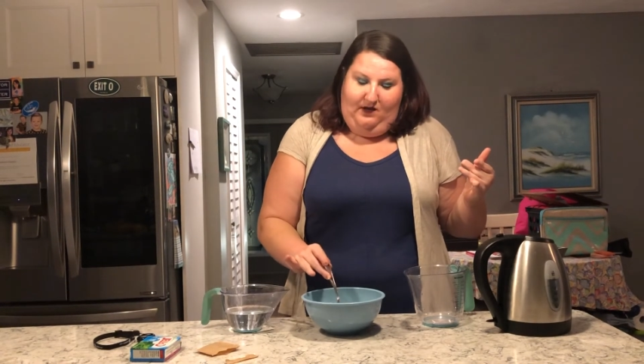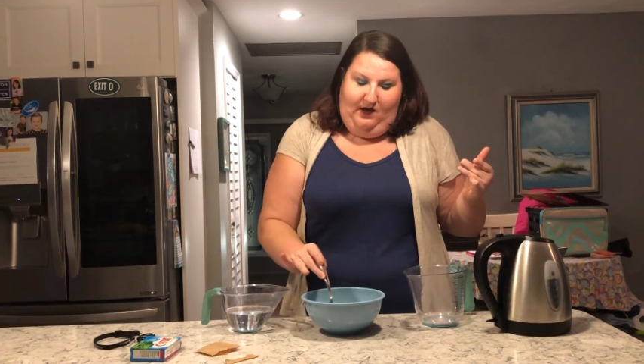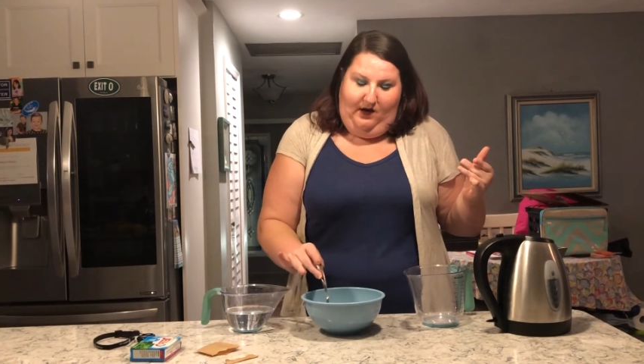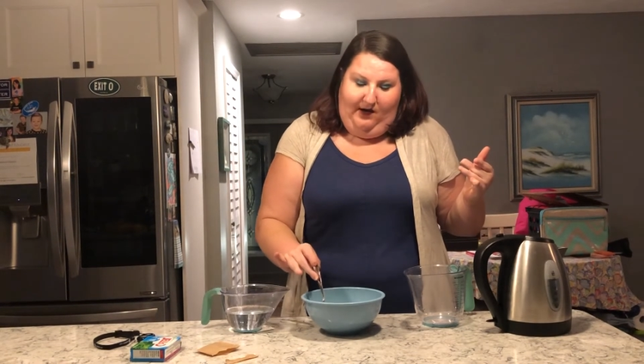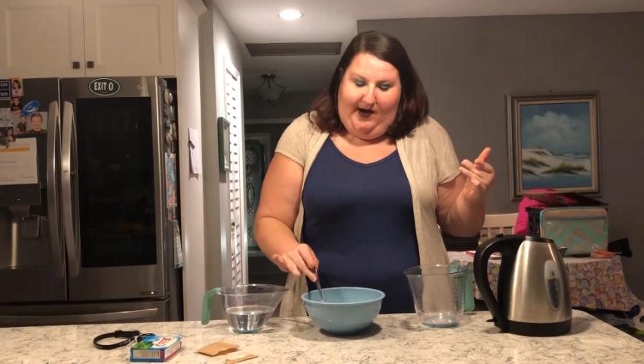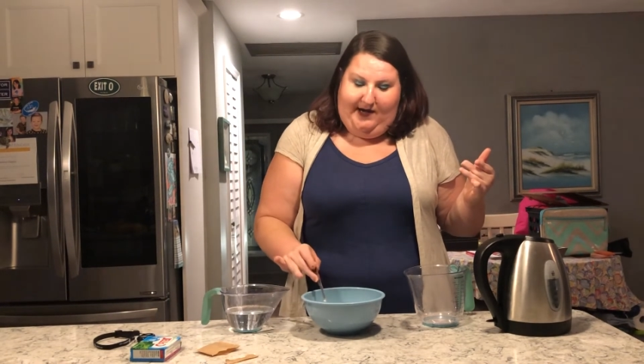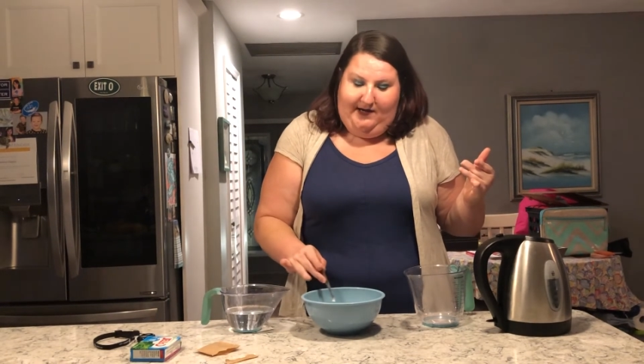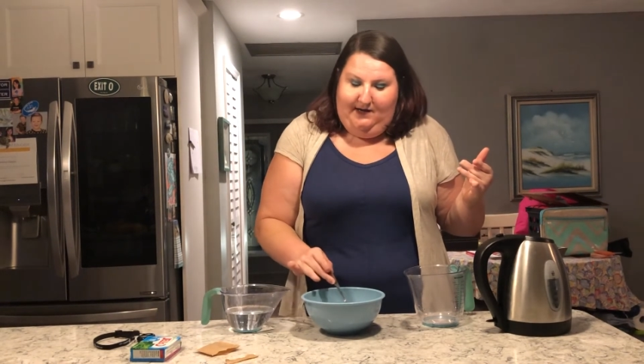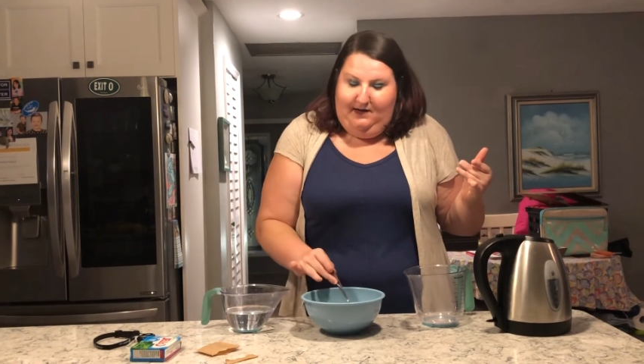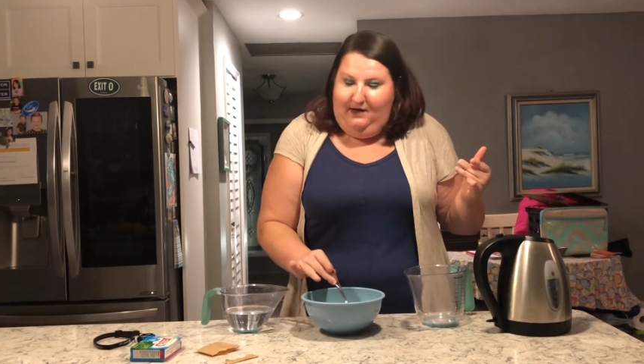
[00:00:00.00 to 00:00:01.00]
All right,
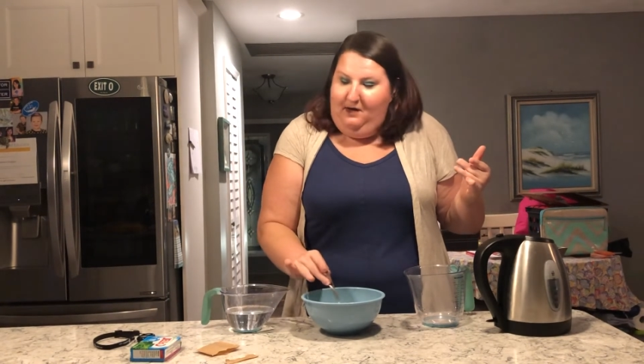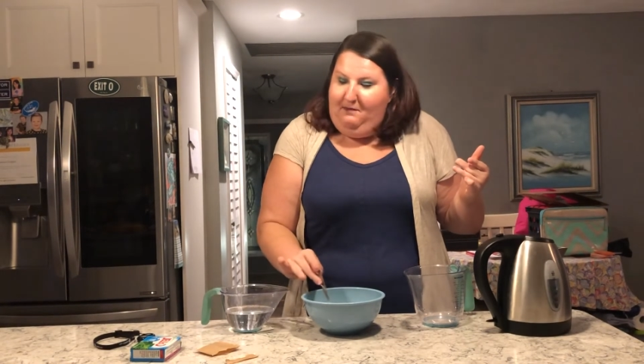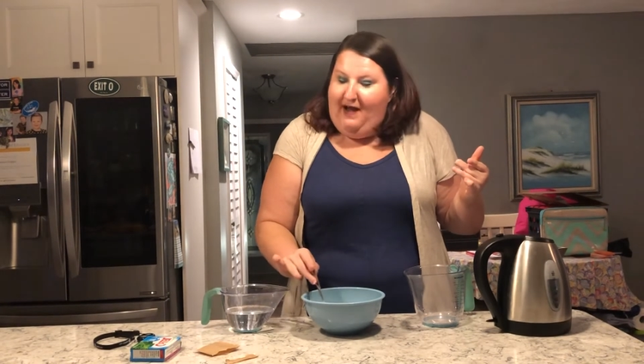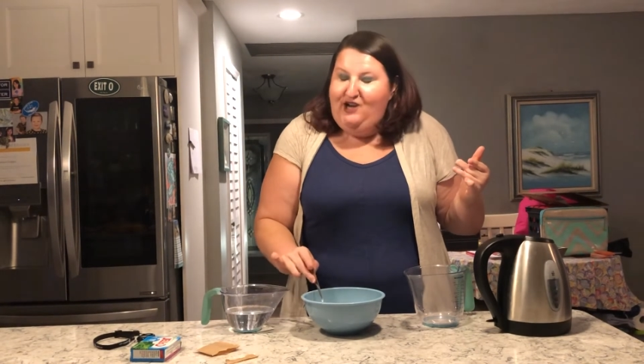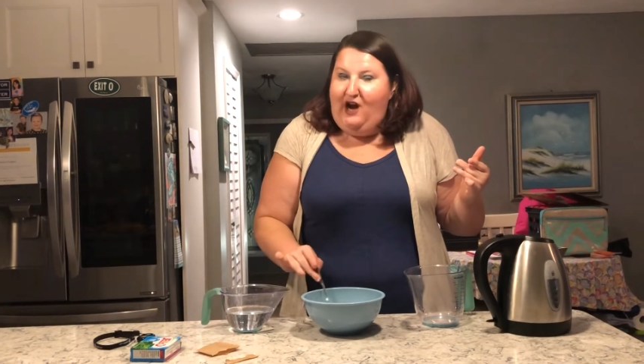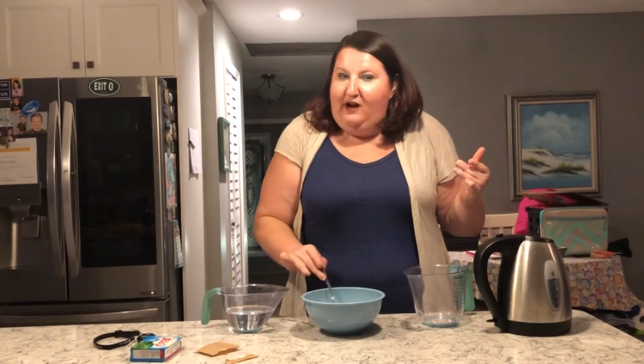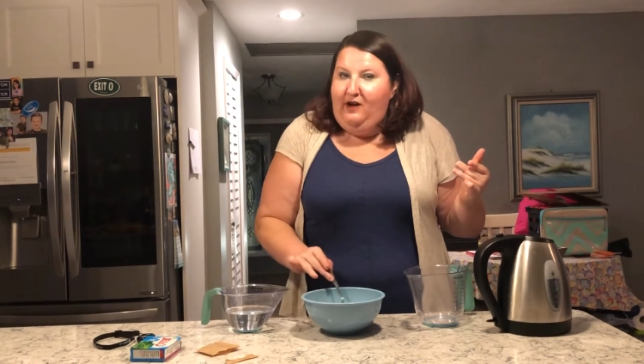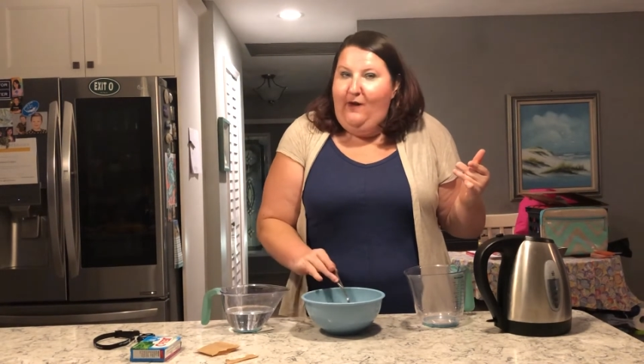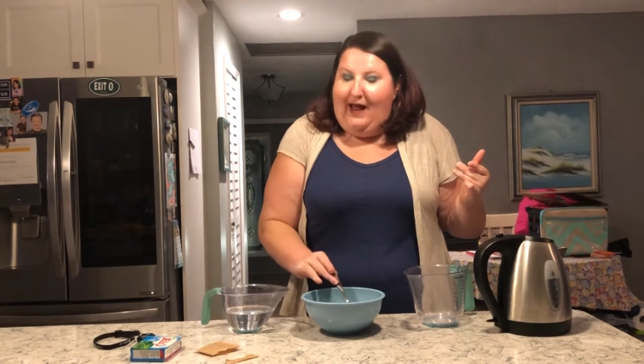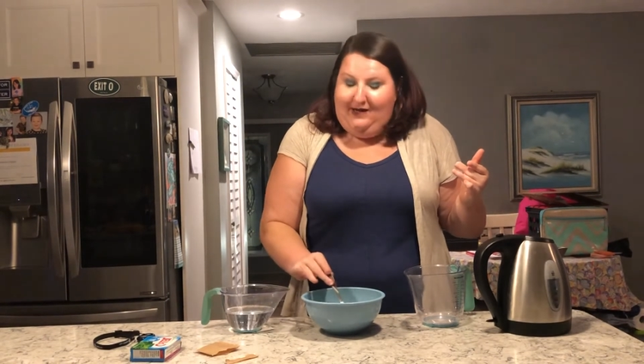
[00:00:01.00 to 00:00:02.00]
my
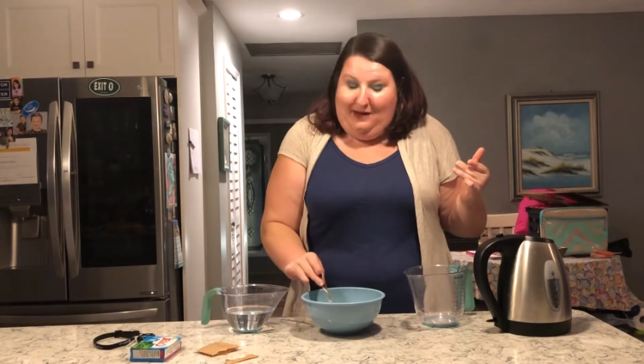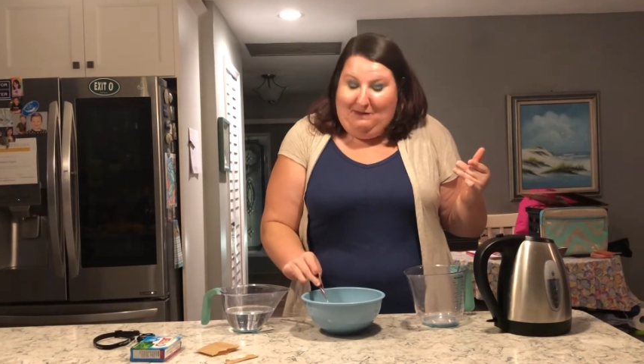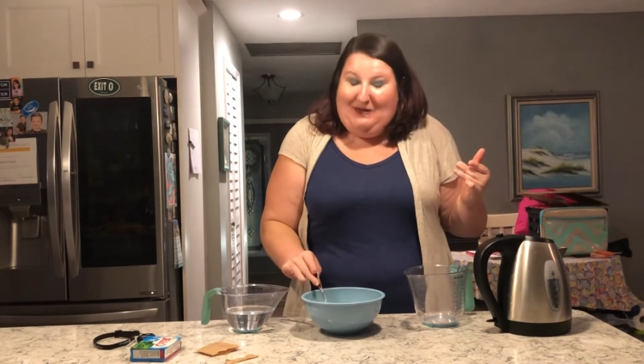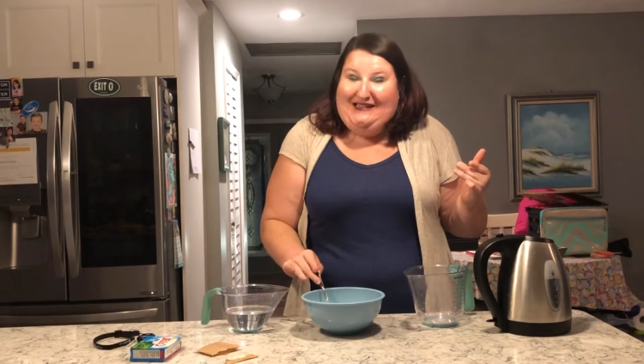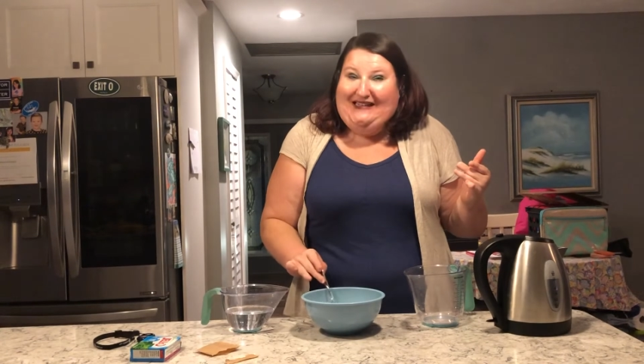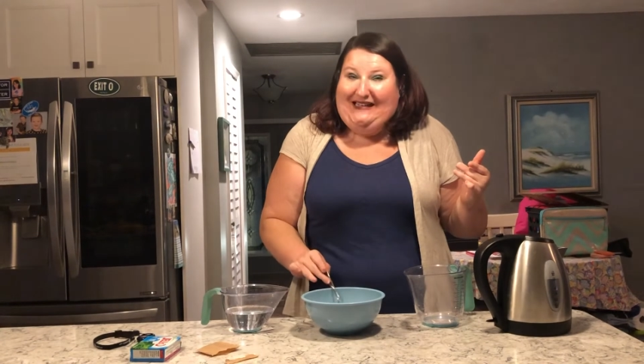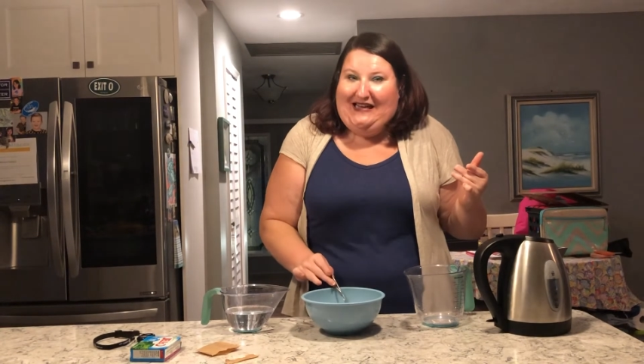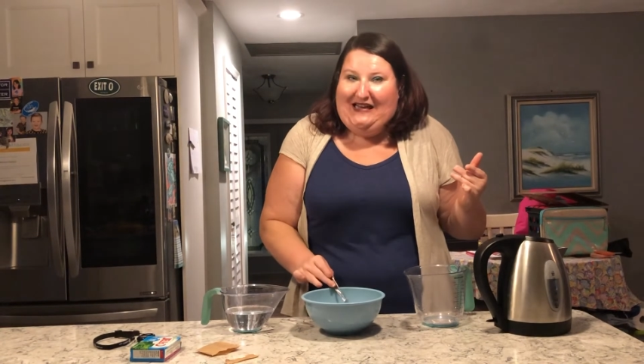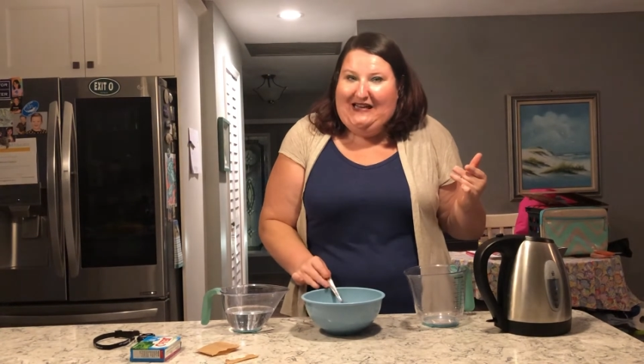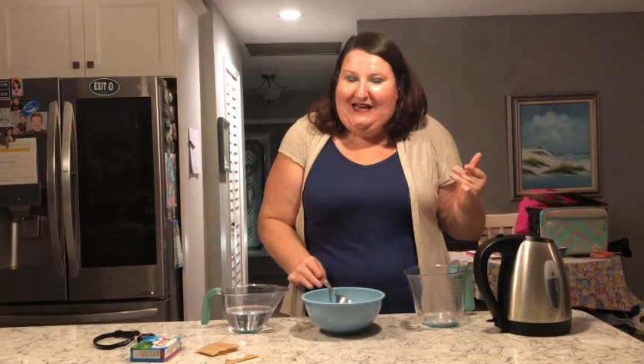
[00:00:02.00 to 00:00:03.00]
jello has
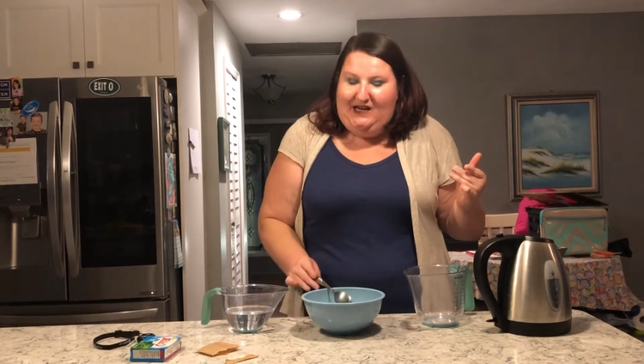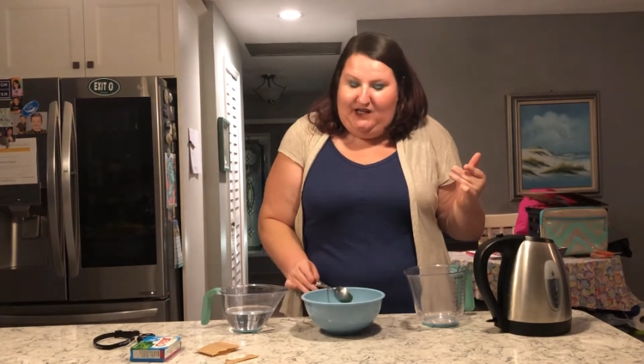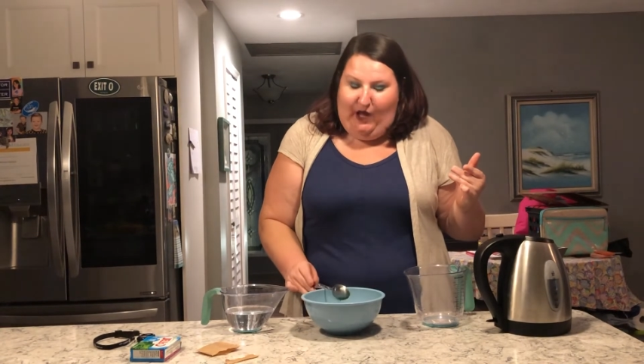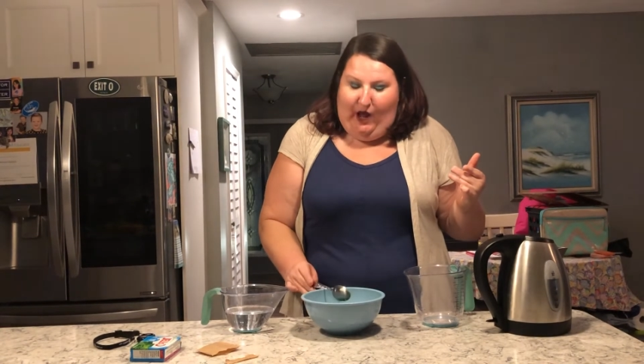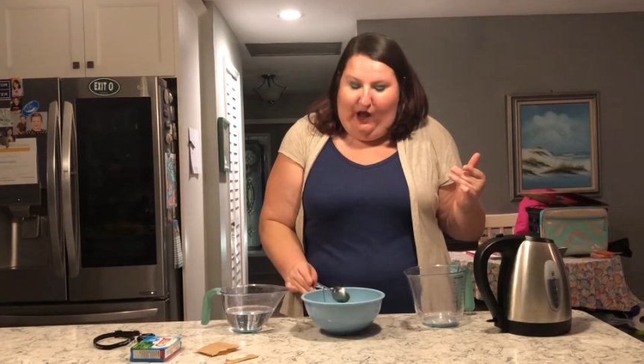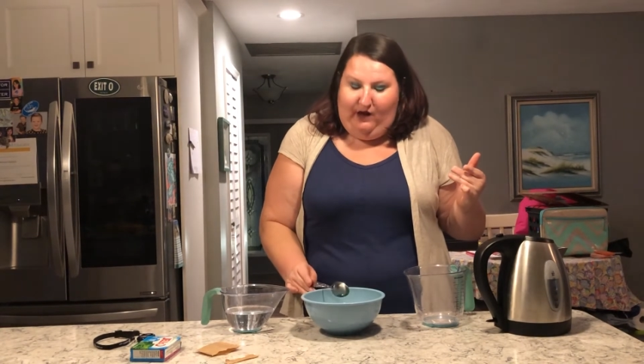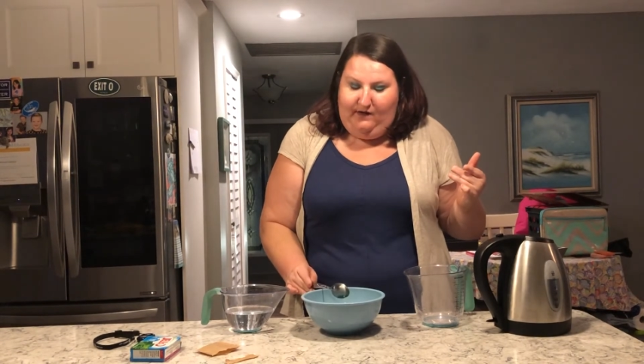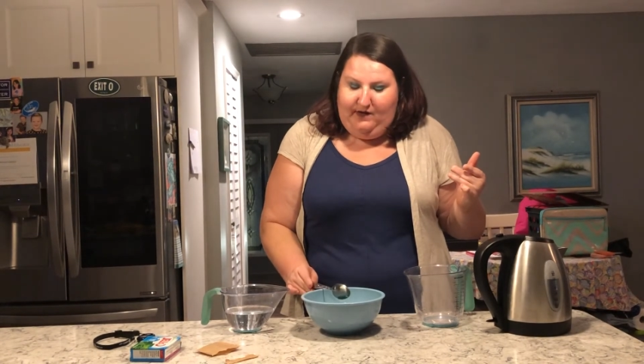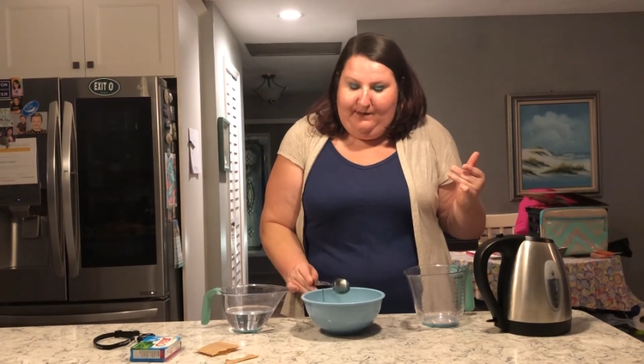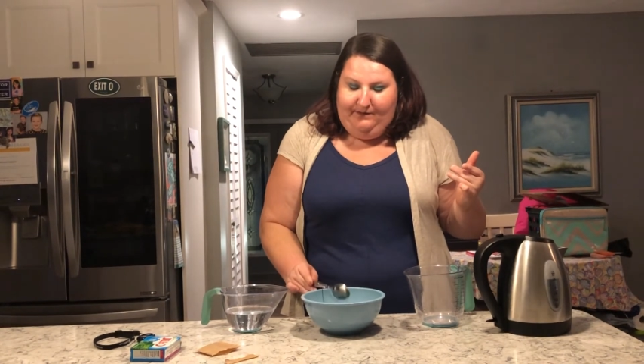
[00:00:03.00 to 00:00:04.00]
completely dissolved.